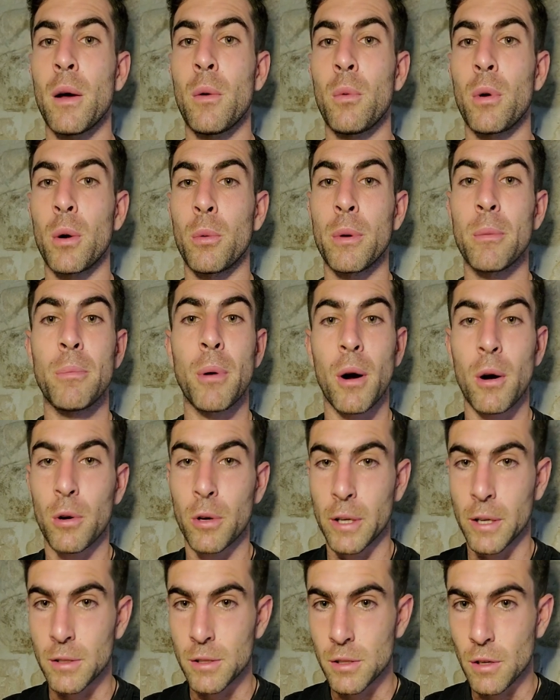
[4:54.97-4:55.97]
where we borrow
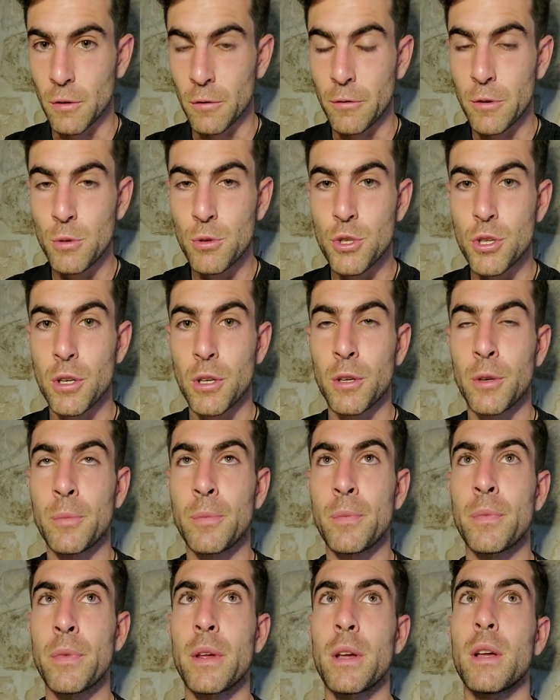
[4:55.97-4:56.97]
against our future,